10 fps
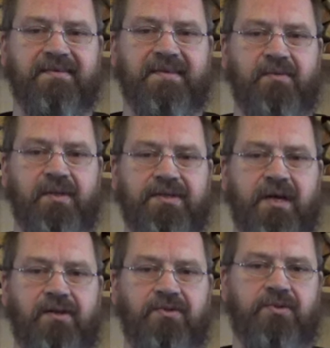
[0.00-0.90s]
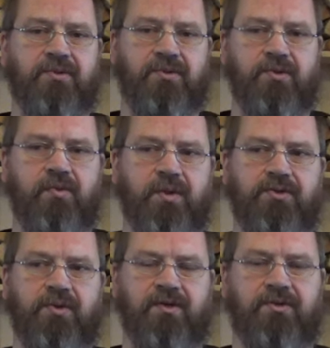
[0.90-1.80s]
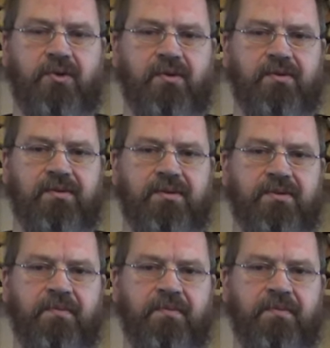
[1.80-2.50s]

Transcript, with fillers: they will tell you to do what you are told,